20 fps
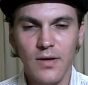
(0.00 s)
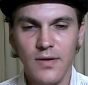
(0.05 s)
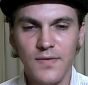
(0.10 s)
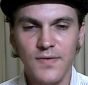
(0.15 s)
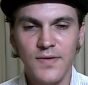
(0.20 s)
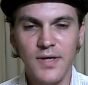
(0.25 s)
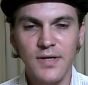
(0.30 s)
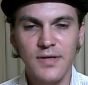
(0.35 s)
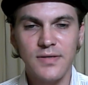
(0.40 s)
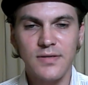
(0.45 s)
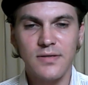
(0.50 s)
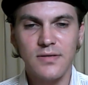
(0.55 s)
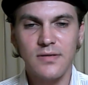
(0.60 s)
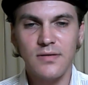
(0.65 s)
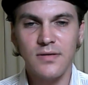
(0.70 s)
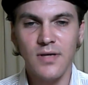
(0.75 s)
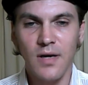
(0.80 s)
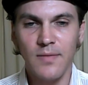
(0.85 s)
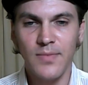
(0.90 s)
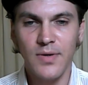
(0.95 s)
these
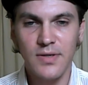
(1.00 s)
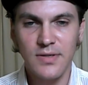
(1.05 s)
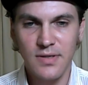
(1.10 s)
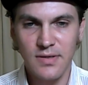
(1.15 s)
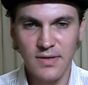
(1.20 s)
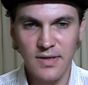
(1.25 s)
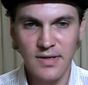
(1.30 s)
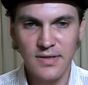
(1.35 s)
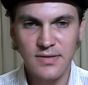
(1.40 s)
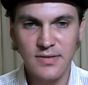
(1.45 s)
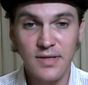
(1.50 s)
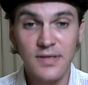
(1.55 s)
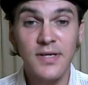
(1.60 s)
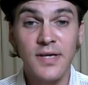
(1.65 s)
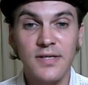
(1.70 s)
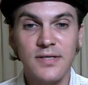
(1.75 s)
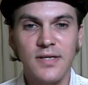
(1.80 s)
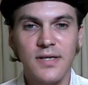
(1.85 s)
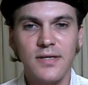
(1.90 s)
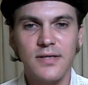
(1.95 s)
numbers and
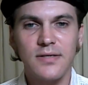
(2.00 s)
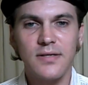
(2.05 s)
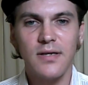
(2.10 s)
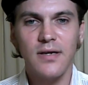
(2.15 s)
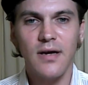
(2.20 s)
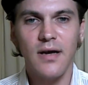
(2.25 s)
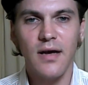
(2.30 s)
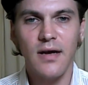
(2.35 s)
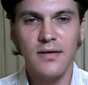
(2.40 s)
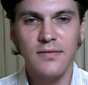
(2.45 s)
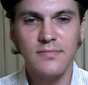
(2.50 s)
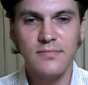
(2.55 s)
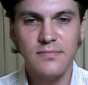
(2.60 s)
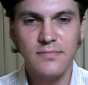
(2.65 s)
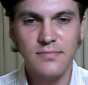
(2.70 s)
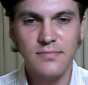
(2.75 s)
statistics and